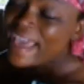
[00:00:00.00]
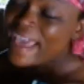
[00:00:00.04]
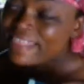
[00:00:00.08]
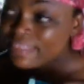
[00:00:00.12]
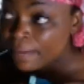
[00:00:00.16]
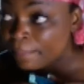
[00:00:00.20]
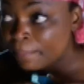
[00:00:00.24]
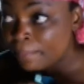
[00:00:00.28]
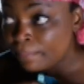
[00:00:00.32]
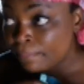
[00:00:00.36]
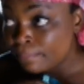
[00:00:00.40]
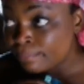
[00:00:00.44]
buy
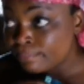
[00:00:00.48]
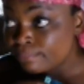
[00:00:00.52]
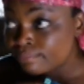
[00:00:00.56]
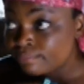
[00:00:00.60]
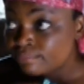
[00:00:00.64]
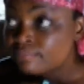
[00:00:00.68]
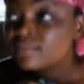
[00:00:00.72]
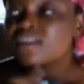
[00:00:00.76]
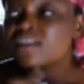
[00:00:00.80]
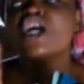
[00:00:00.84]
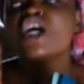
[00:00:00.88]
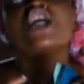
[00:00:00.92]
them.
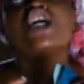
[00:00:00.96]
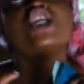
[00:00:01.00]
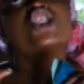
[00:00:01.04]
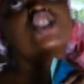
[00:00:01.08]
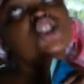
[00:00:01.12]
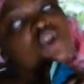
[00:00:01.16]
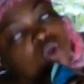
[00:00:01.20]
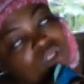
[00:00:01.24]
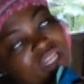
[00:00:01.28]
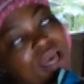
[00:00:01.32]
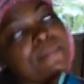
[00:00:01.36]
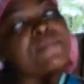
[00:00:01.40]

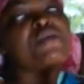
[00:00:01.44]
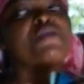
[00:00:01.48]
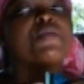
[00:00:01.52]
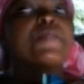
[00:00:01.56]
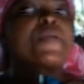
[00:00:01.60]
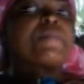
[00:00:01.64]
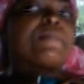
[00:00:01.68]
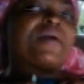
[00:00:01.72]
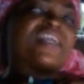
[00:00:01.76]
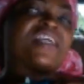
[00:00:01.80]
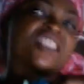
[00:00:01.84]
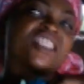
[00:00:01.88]
So let me
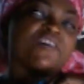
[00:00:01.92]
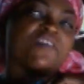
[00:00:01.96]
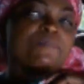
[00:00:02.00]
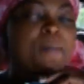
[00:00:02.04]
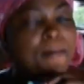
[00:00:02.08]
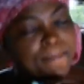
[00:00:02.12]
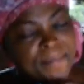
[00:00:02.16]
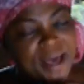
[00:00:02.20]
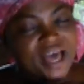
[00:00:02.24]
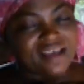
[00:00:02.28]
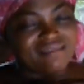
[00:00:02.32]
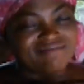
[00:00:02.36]
repeat myself,
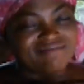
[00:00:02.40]
Papa.